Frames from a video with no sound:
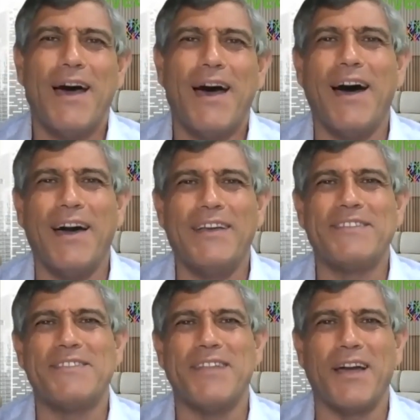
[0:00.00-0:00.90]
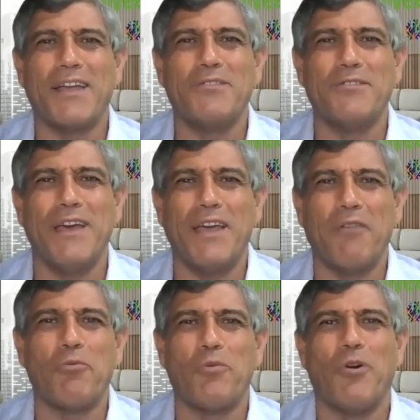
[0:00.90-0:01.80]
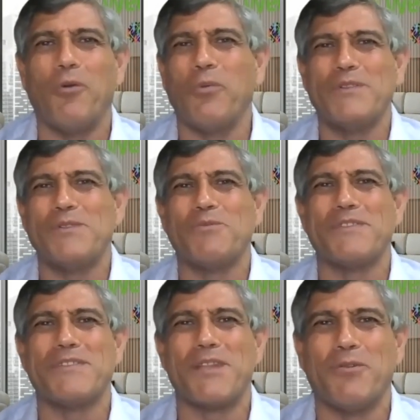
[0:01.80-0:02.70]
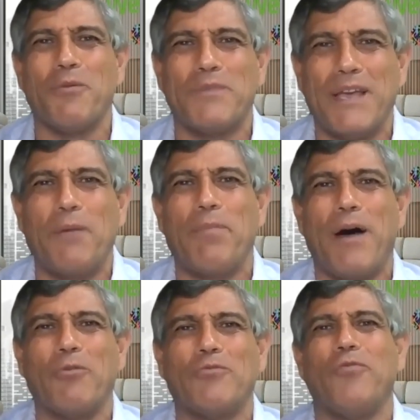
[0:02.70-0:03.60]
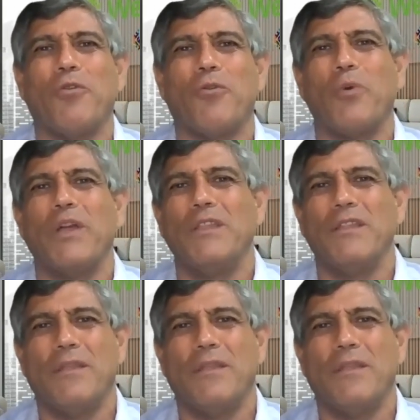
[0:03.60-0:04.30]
It's stuck, and today everyone always uses the term tape out for when